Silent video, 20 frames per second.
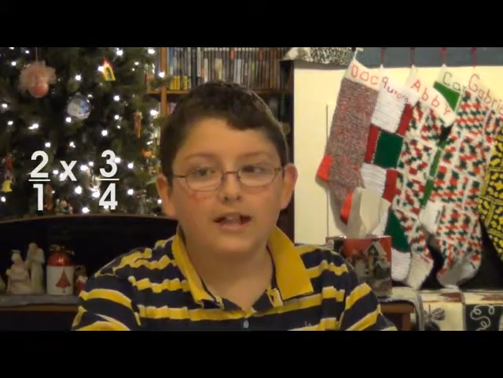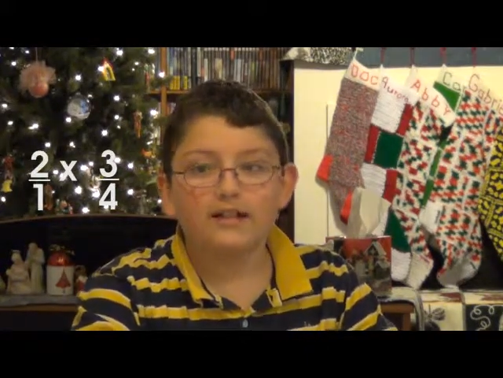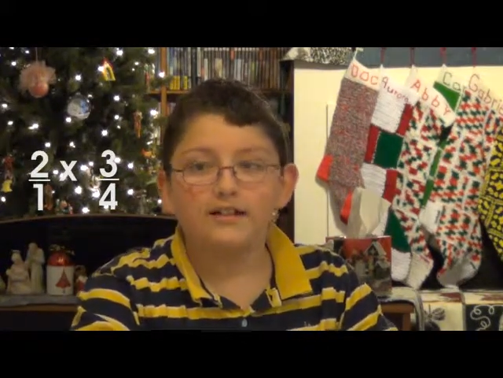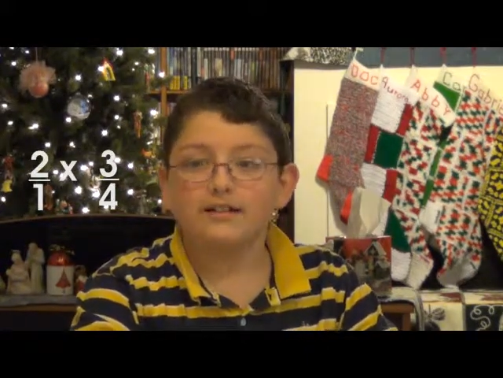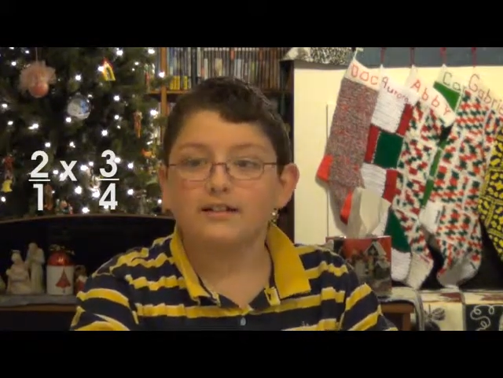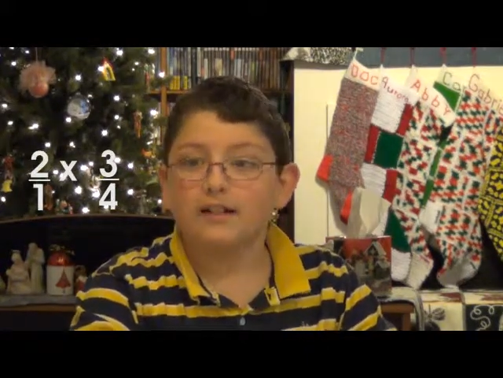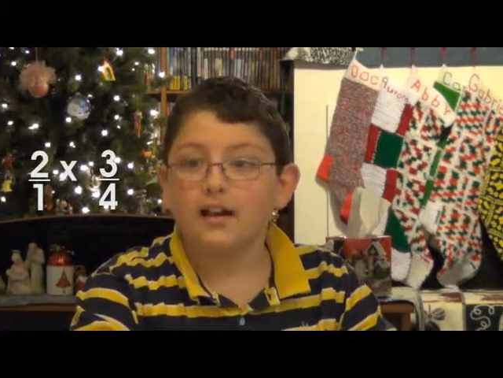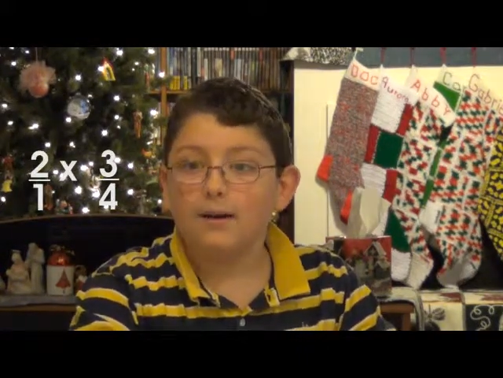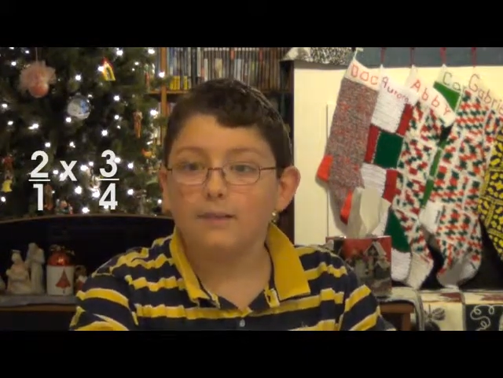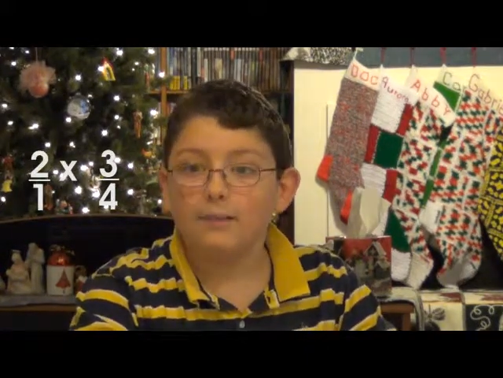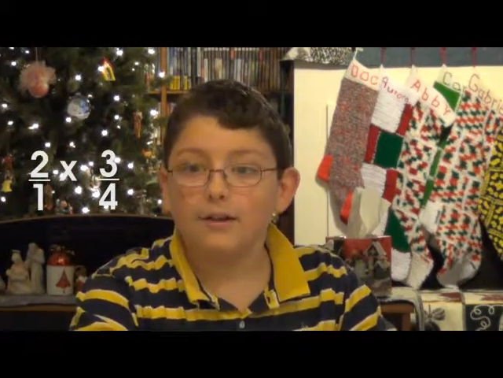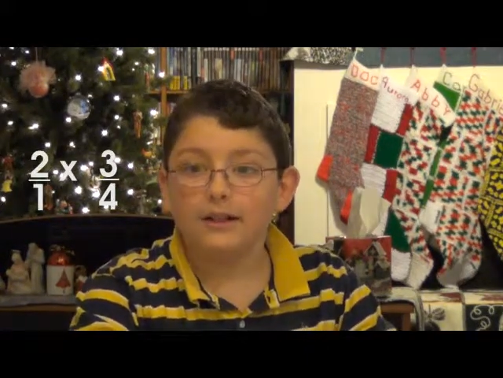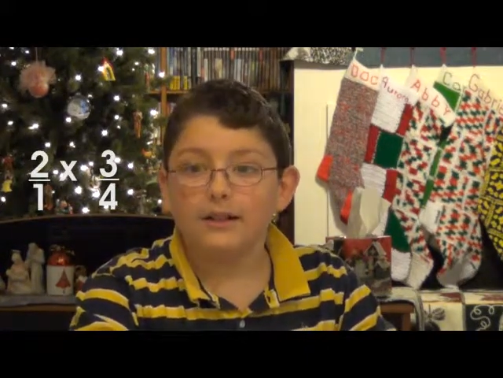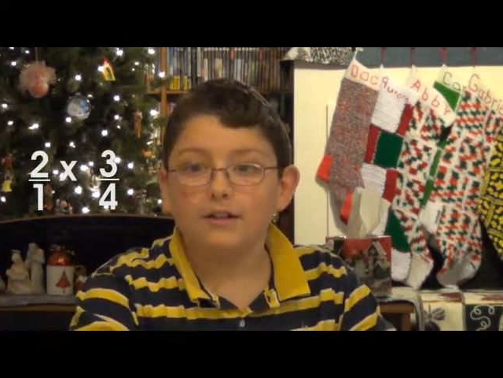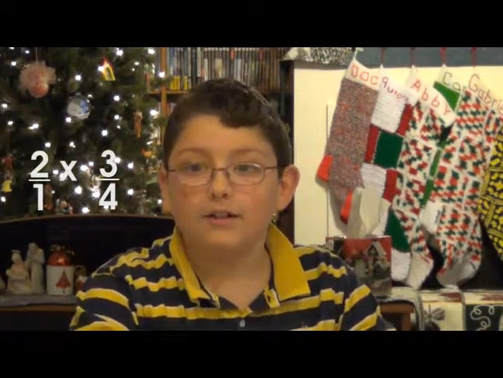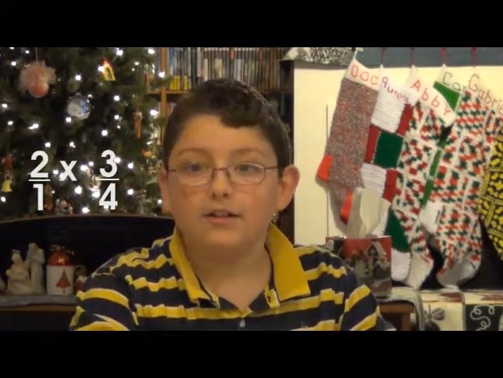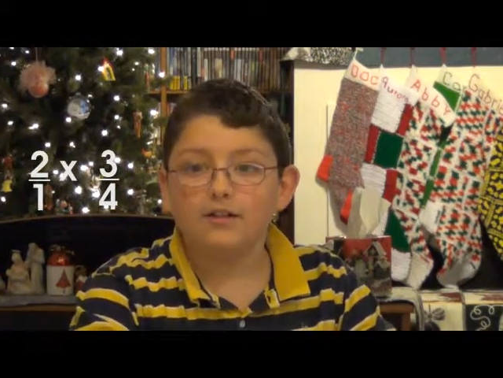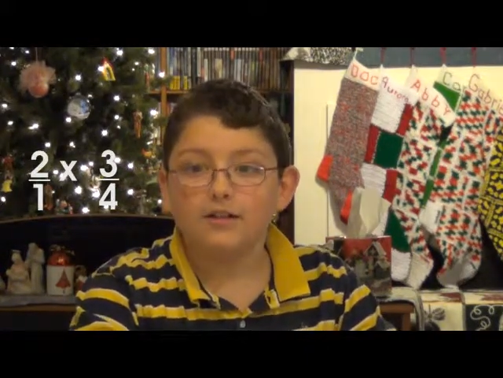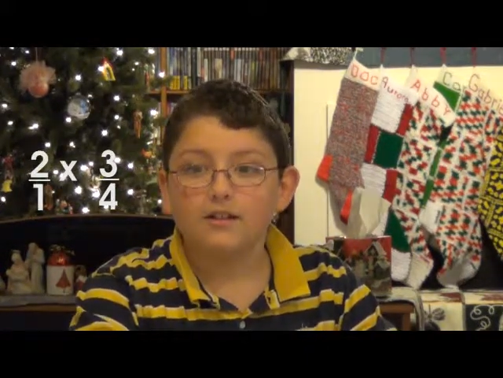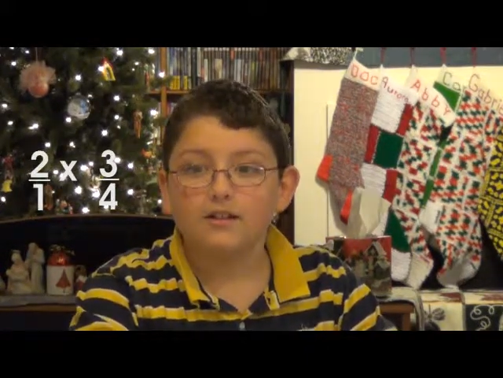and
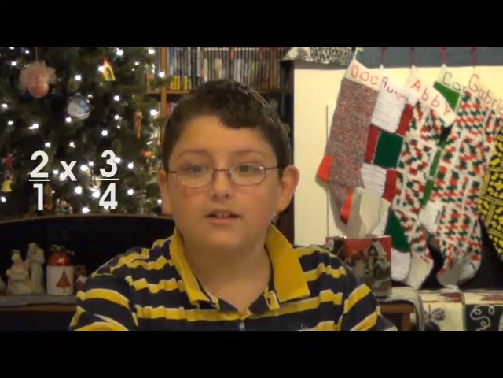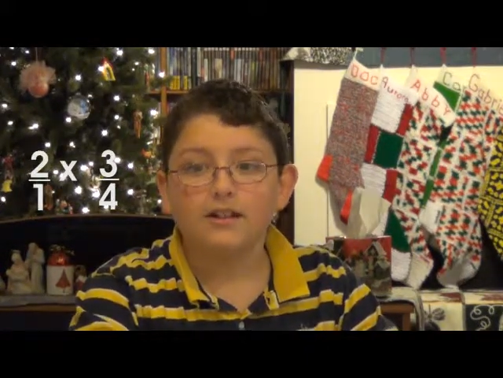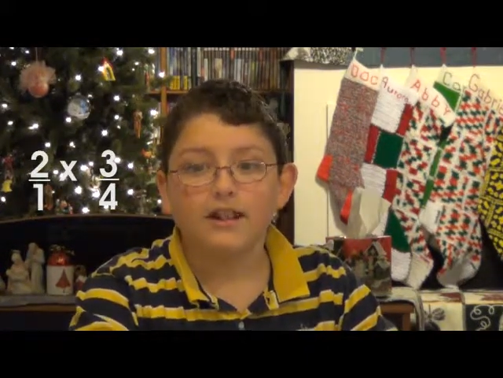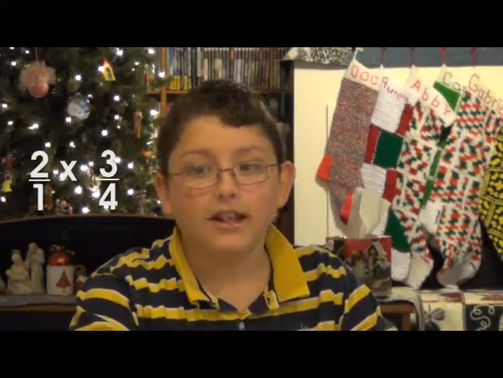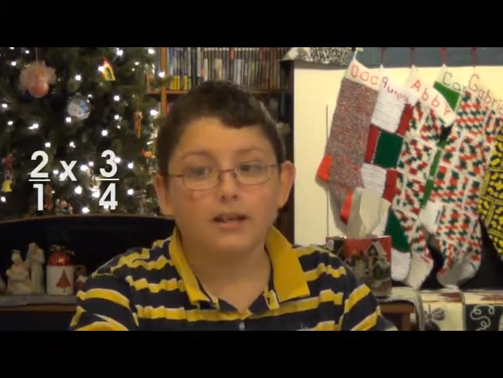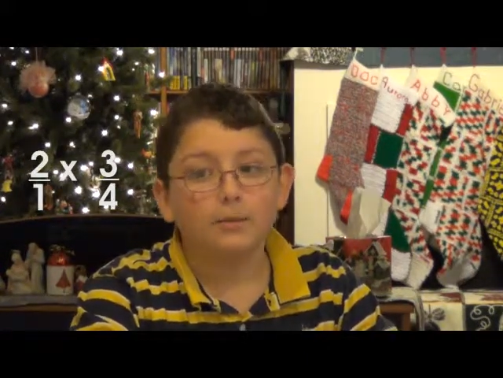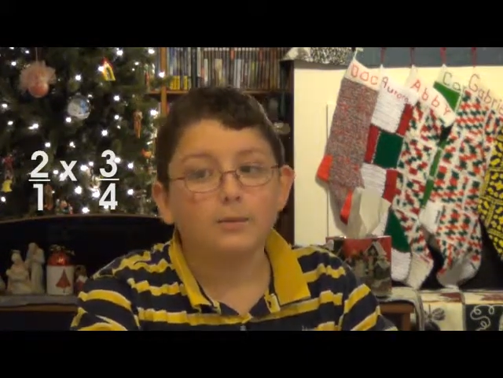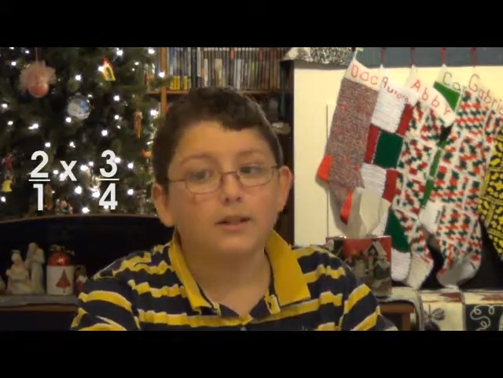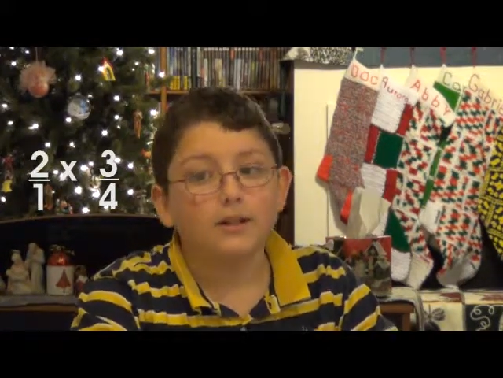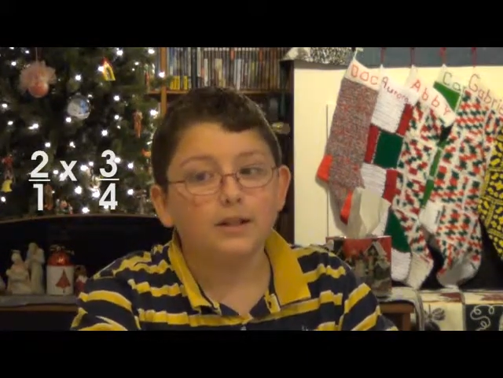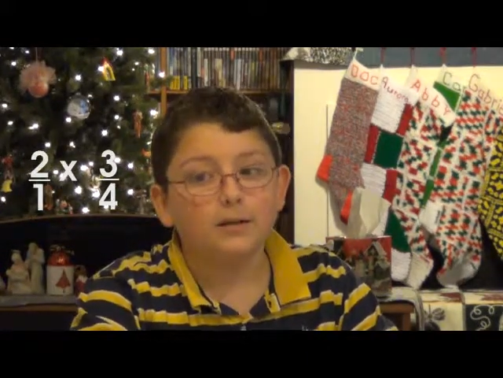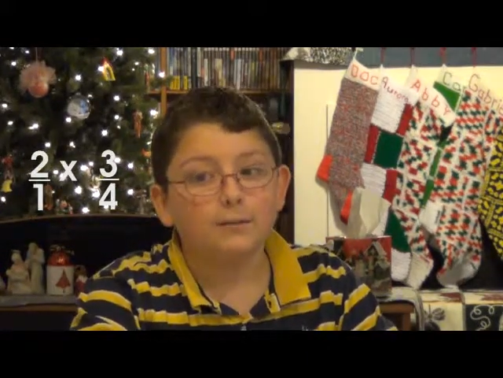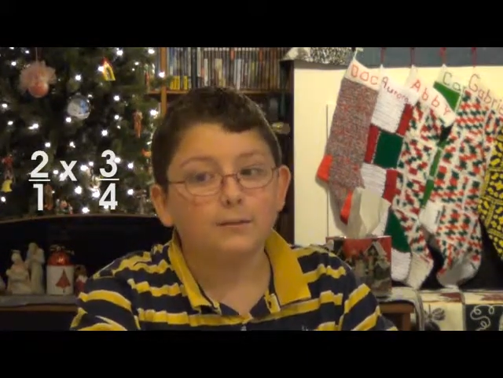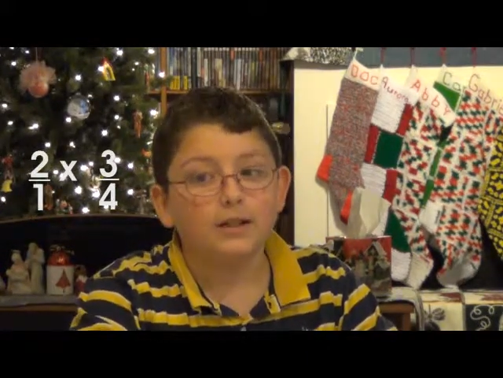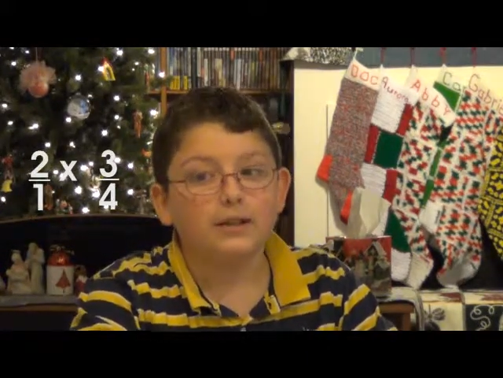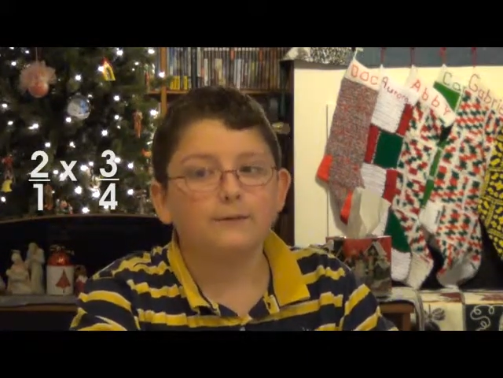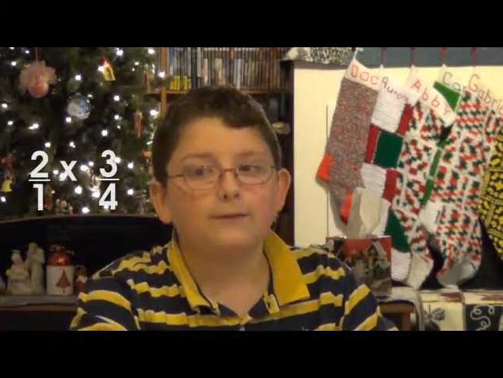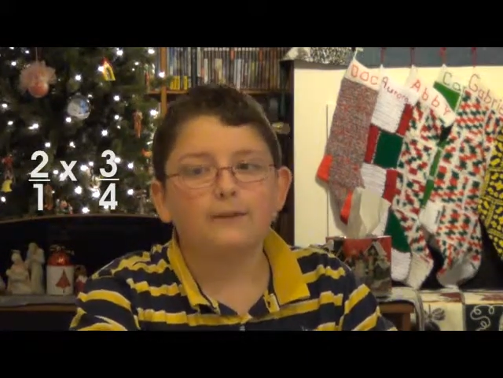denominators like we did with the